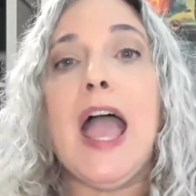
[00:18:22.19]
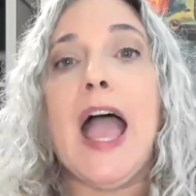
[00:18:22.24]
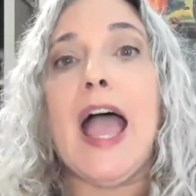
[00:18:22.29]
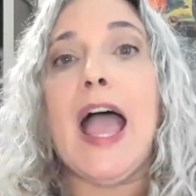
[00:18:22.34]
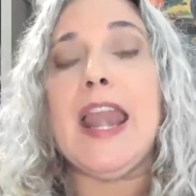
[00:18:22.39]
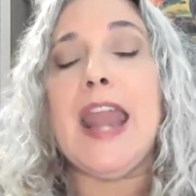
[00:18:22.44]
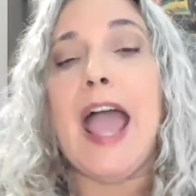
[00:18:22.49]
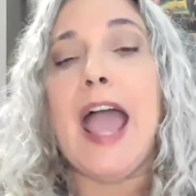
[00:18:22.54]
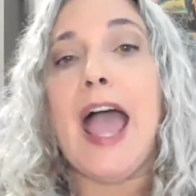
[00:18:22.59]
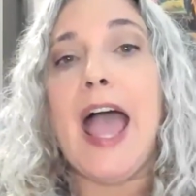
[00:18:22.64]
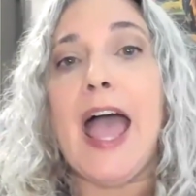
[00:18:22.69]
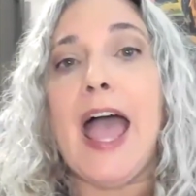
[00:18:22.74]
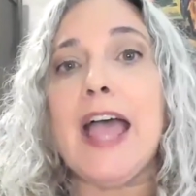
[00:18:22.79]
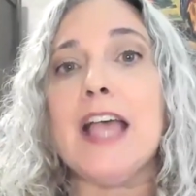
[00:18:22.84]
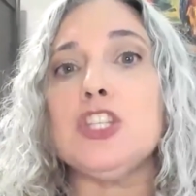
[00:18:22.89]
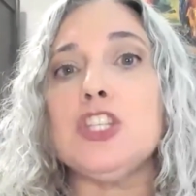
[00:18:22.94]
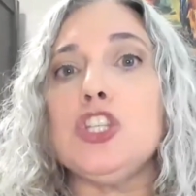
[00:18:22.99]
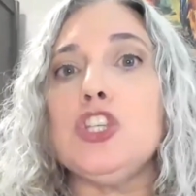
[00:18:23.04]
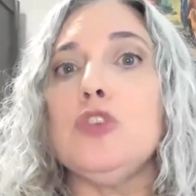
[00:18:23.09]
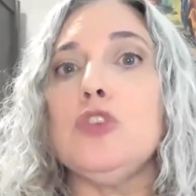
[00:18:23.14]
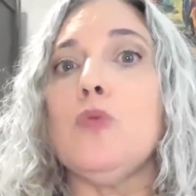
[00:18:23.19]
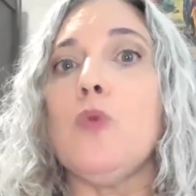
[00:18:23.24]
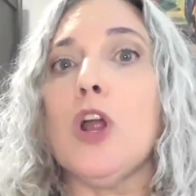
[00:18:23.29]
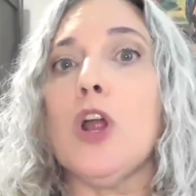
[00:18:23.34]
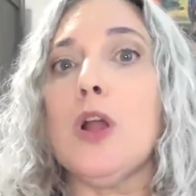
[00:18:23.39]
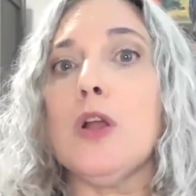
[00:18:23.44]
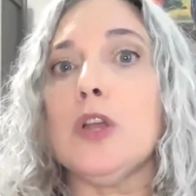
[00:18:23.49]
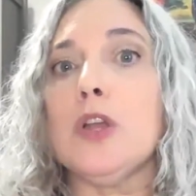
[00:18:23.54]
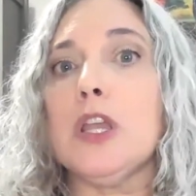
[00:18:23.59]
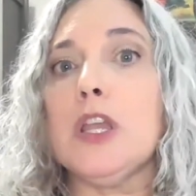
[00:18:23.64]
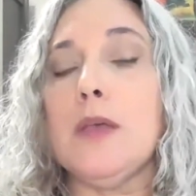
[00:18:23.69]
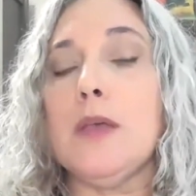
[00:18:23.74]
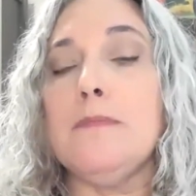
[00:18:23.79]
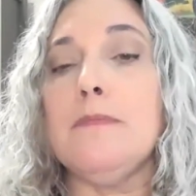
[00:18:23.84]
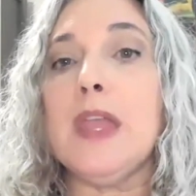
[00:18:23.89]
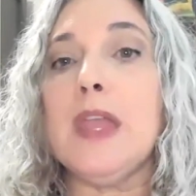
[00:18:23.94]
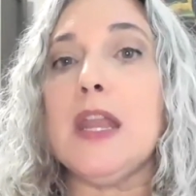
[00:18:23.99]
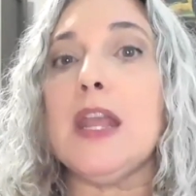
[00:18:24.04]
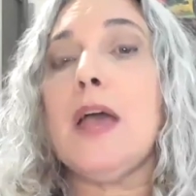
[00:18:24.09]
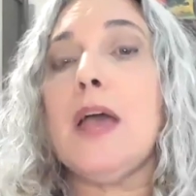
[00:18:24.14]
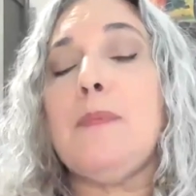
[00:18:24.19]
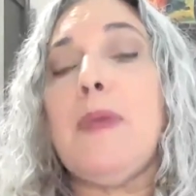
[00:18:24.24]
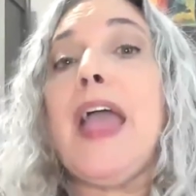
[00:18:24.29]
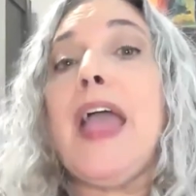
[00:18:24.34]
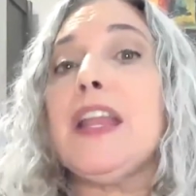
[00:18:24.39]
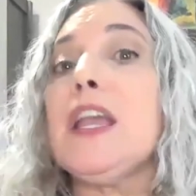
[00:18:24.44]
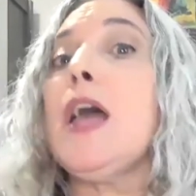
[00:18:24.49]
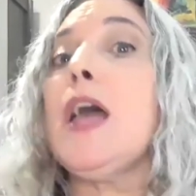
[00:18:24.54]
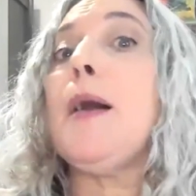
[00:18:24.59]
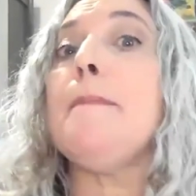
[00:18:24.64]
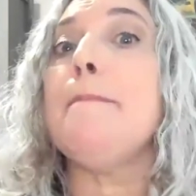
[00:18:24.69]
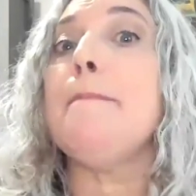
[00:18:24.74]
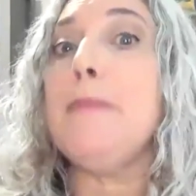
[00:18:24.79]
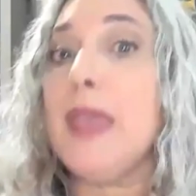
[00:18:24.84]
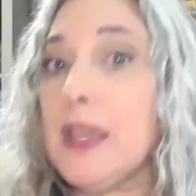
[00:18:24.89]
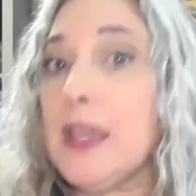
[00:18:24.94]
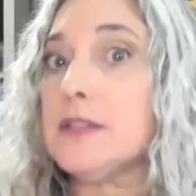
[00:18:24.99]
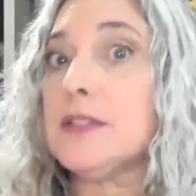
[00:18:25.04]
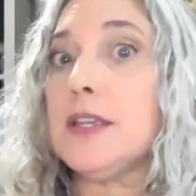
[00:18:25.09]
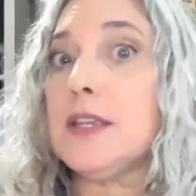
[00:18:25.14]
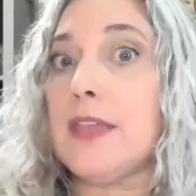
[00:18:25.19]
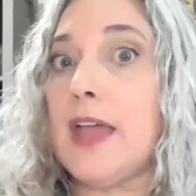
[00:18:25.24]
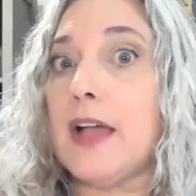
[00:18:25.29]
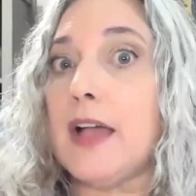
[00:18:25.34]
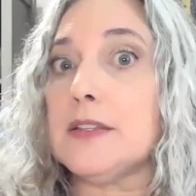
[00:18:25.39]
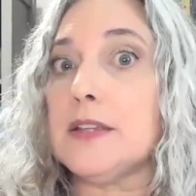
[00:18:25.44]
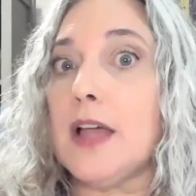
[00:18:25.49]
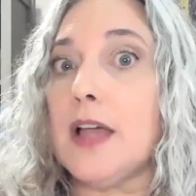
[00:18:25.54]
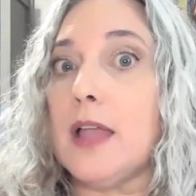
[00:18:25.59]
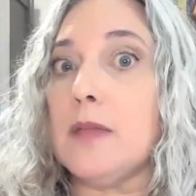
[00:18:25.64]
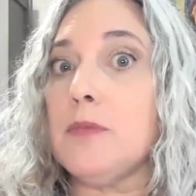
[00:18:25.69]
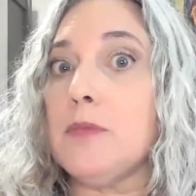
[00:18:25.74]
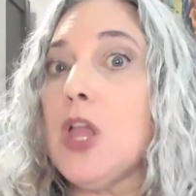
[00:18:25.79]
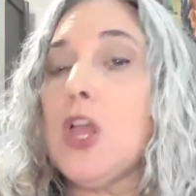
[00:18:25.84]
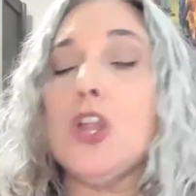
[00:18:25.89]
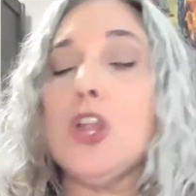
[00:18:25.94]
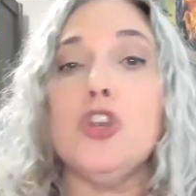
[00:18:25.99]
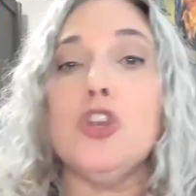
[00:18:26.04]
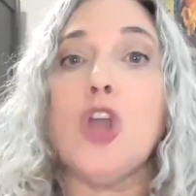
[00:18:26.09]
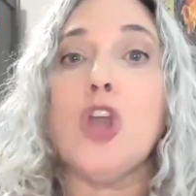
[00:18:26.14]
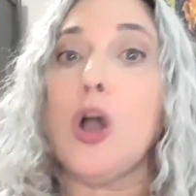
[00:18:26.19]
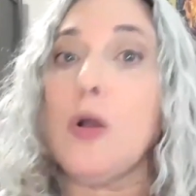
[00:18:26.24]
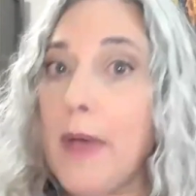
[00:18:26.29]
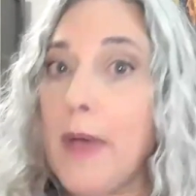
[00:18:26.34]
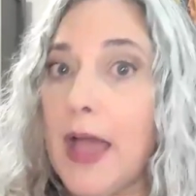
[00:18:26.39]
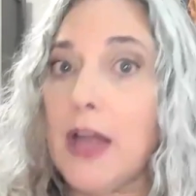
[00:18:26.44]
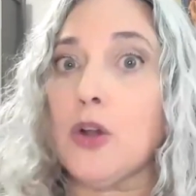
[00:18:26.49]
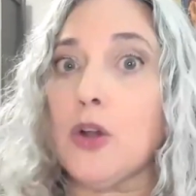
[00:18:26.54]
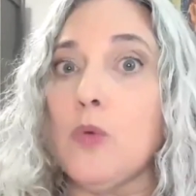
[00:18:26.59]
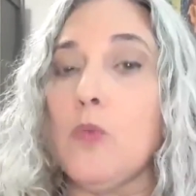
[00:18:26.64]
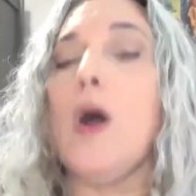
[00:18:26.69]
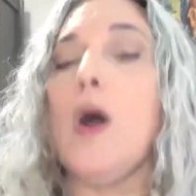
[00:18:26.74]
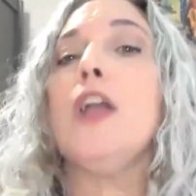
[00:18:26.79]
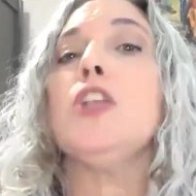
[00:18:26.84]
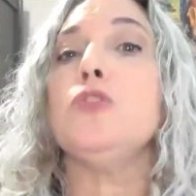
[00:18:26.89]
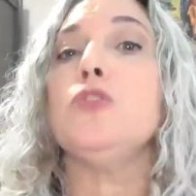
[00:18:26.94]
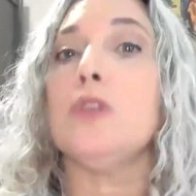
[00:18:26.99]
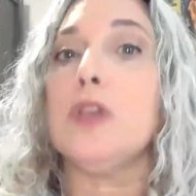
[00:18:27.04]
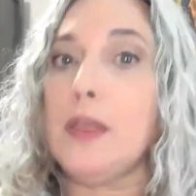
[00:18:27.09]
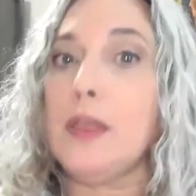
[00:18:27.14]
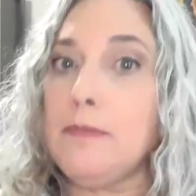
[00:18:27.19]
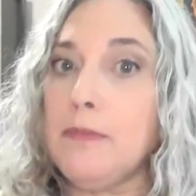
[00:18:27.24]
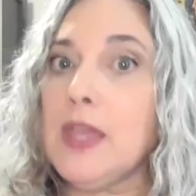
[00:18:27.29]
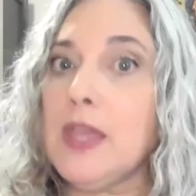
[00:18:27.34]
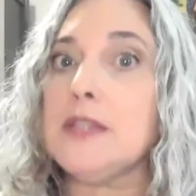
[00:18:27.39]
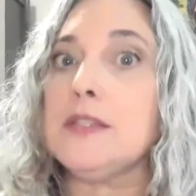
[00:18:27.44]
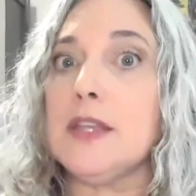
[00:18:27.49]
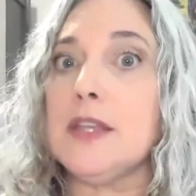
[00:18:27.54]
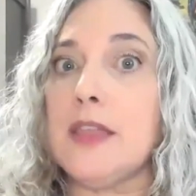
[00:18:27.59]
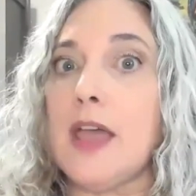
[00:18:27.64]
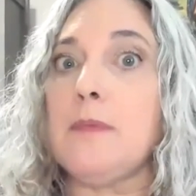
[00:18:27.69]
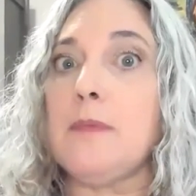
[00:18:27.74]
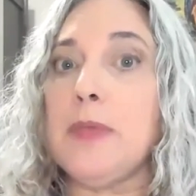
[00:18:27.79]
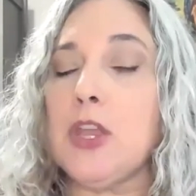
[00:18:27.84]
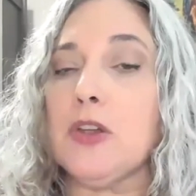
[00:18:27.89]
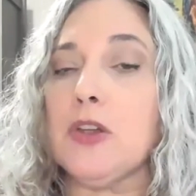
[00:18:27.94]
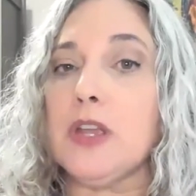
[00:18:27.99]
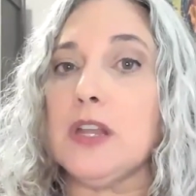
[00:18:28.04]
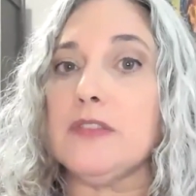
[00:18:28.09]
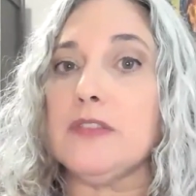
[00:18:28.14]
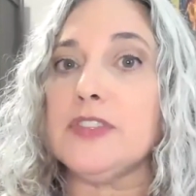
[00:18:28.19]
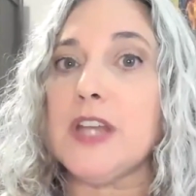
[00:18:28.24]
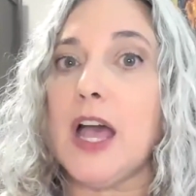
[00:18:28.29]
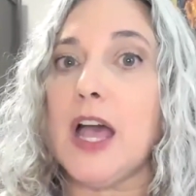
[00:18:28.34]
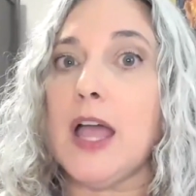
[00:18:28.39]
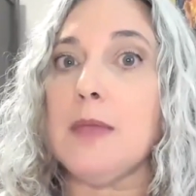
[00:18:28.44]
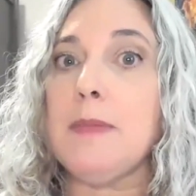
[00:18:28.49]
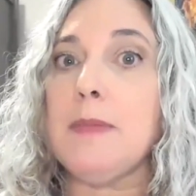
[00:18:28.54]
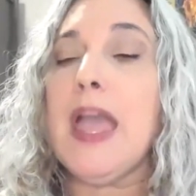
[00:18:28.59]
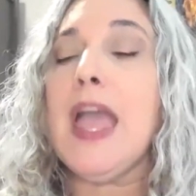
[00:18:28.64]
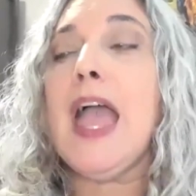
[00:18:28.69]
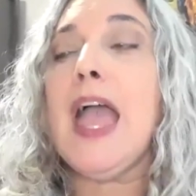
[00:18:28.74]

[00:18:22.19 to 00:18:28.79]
And as you are commit to that time, no matter what, you commit to that period of time.